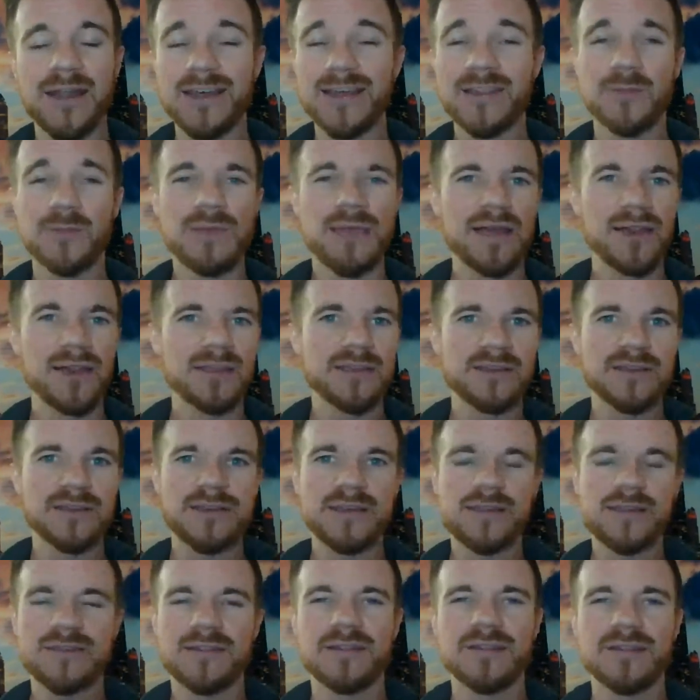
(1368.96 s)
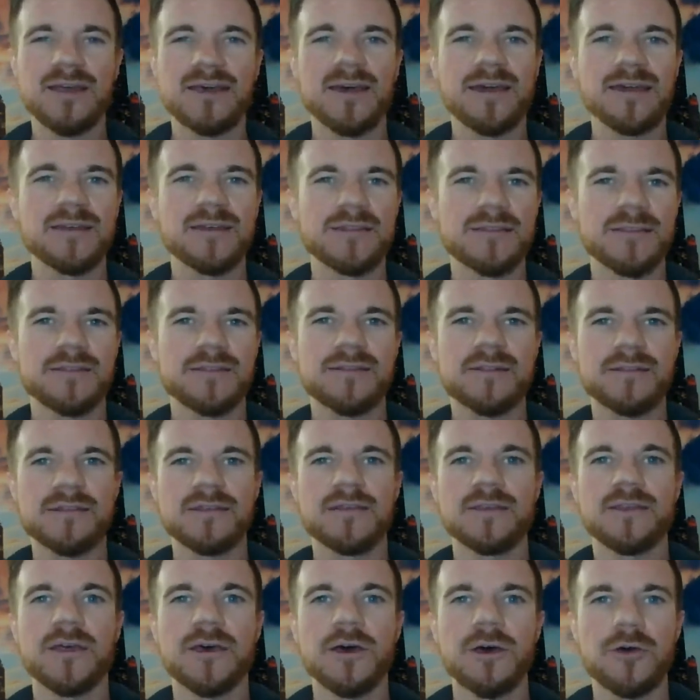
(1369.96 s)
mailing list, a nice
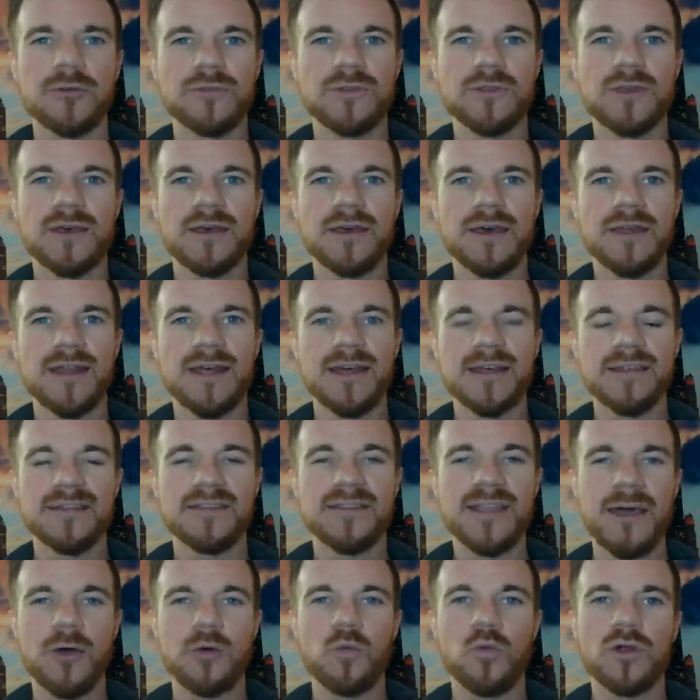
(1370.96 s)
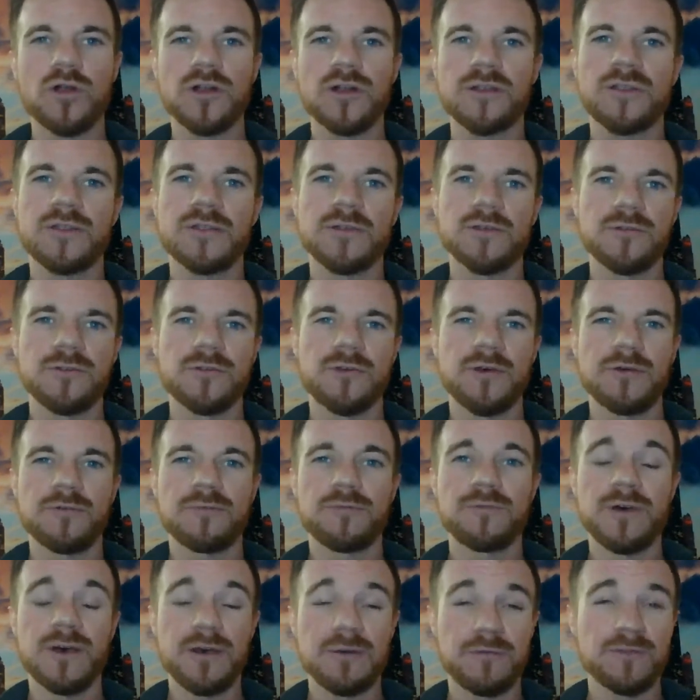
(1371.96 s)
network
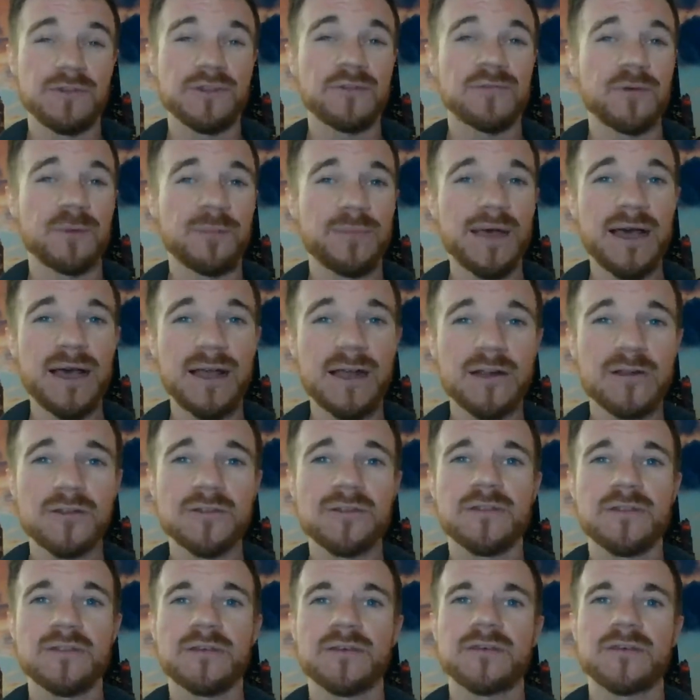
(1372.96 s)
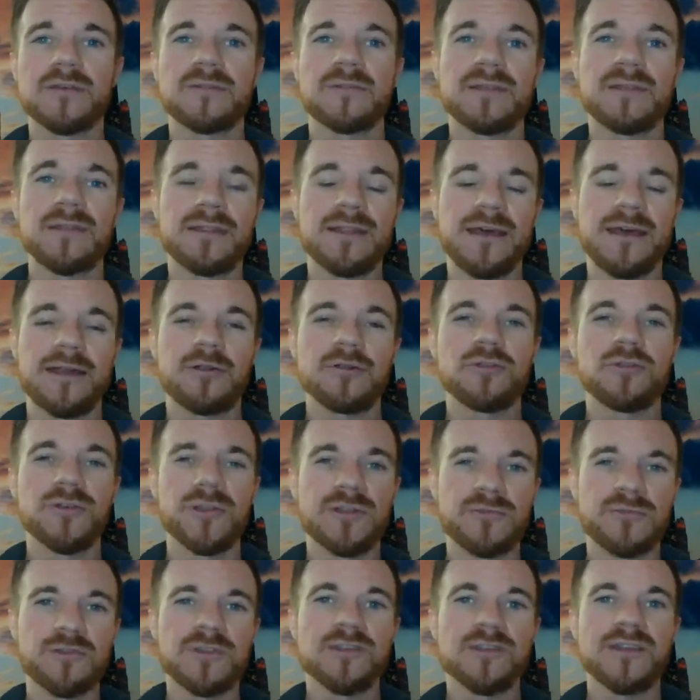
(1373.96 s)
of different buyers that are
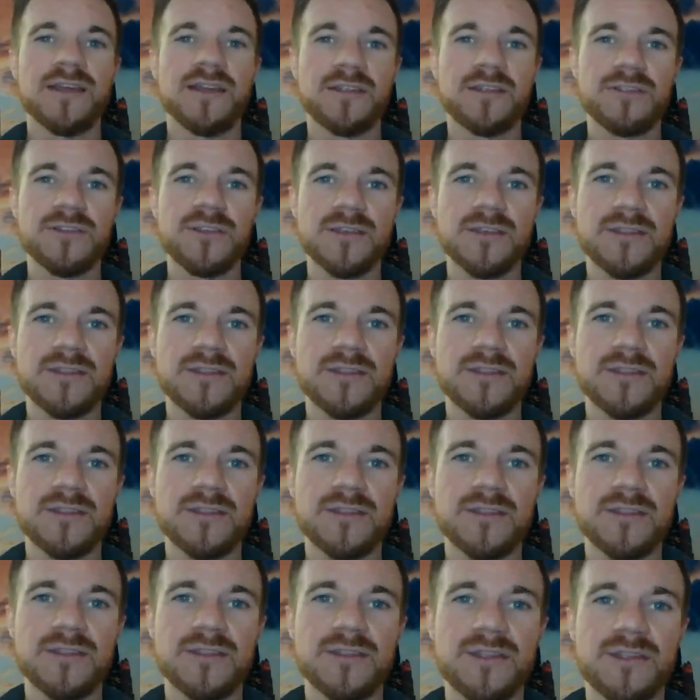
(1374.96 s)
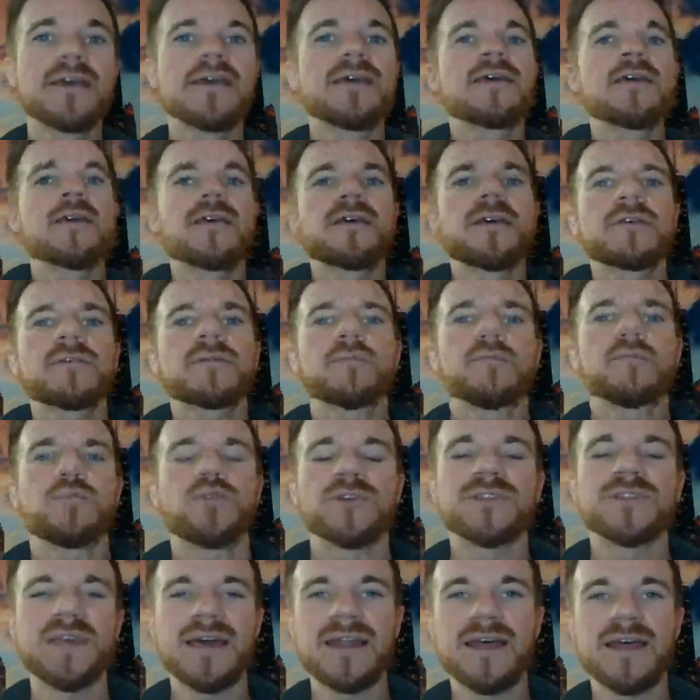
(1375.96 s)
looking for this kind of thing, they can
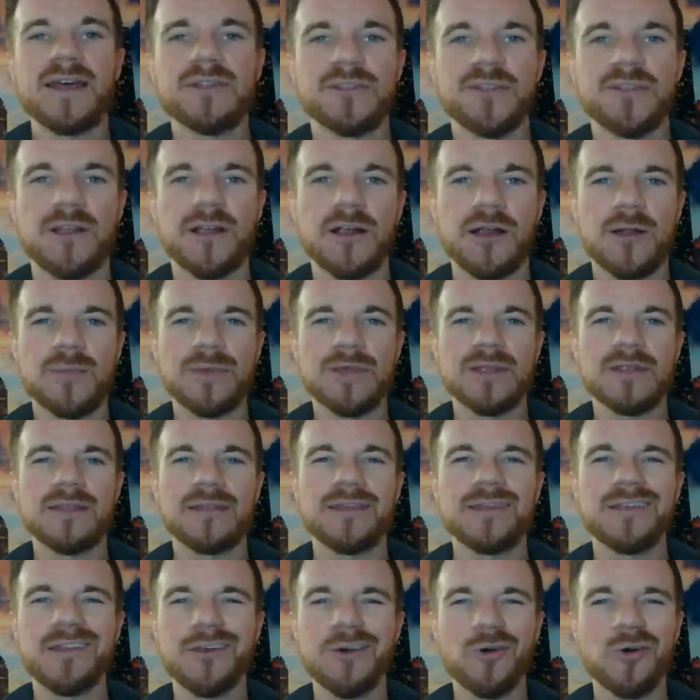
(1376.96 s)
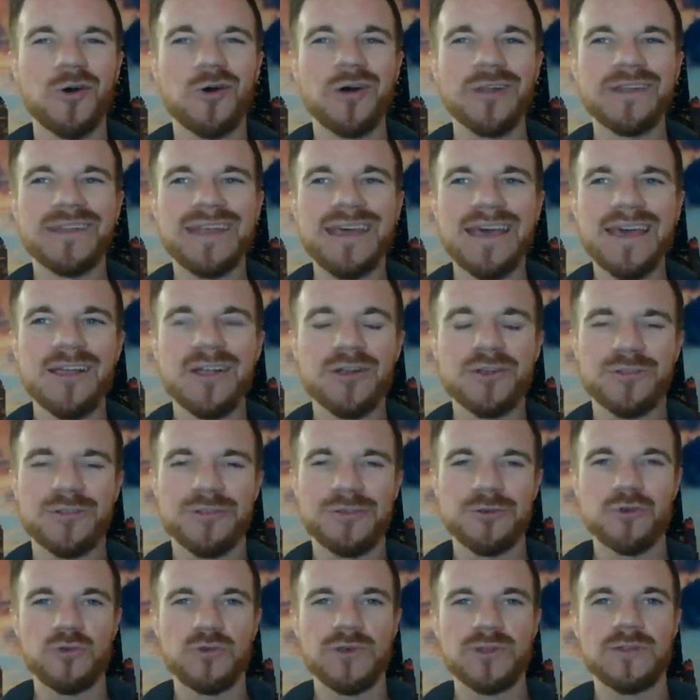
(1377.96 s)
put that out there. I mean, a day or
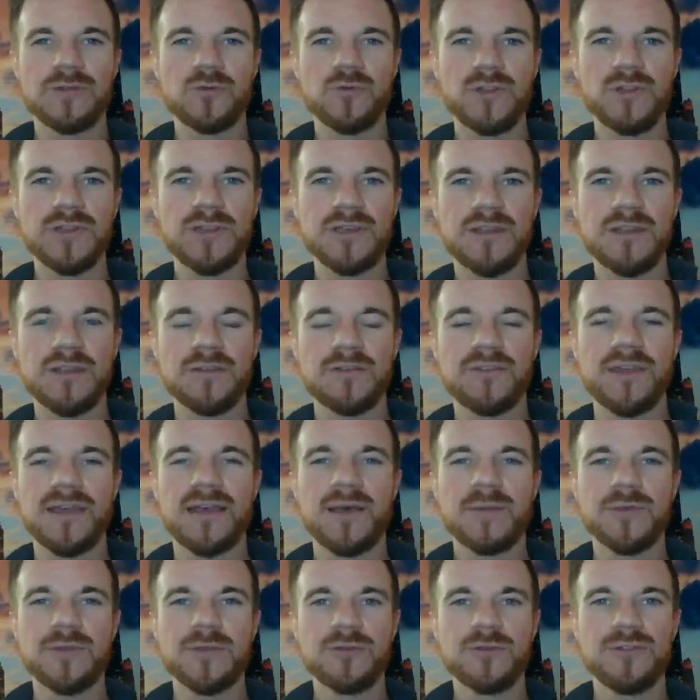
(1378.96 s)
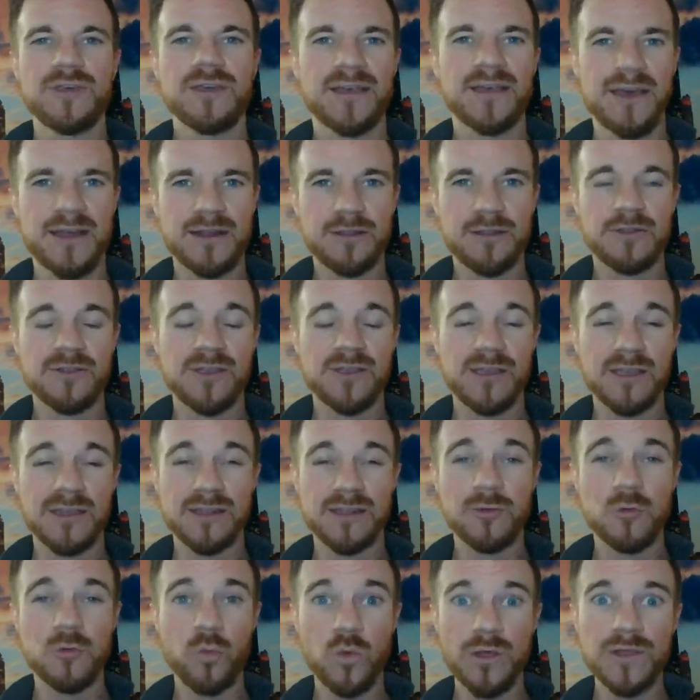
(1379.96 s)
2 isn't really enough time to do that kind of thing. And
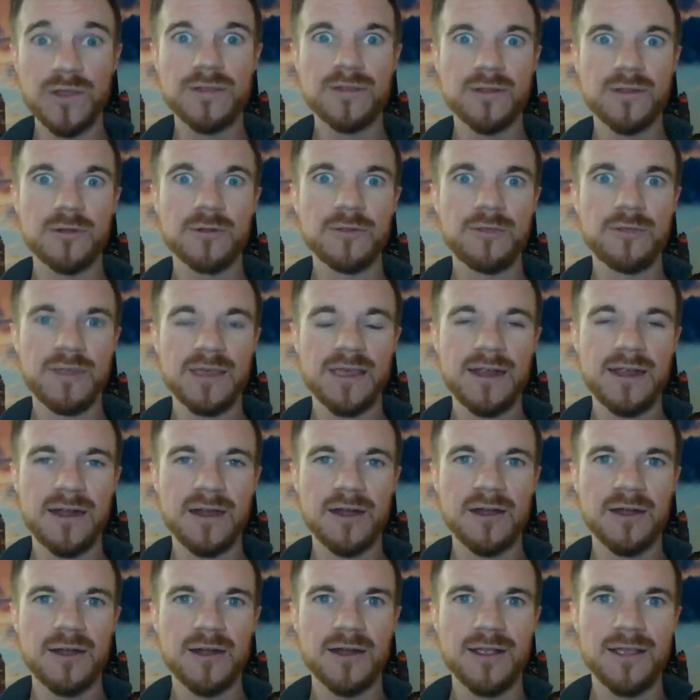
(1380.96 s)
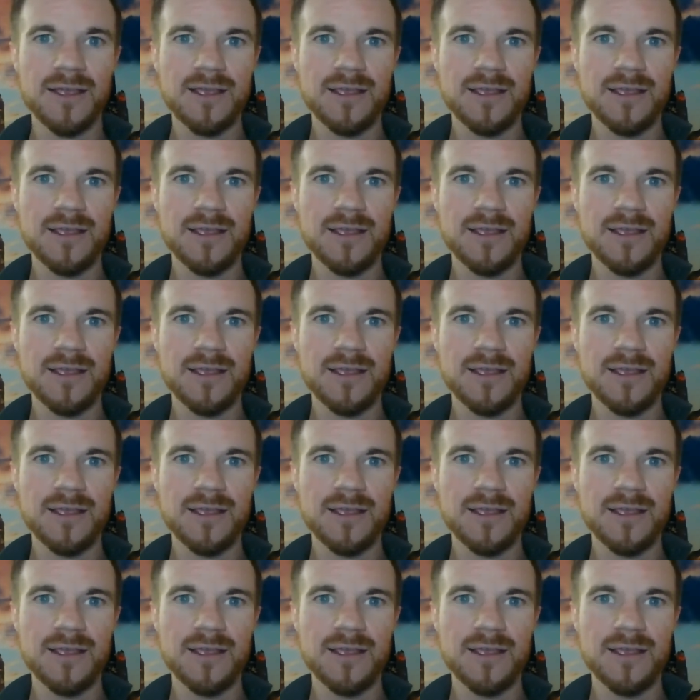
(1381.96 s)
then once you're there,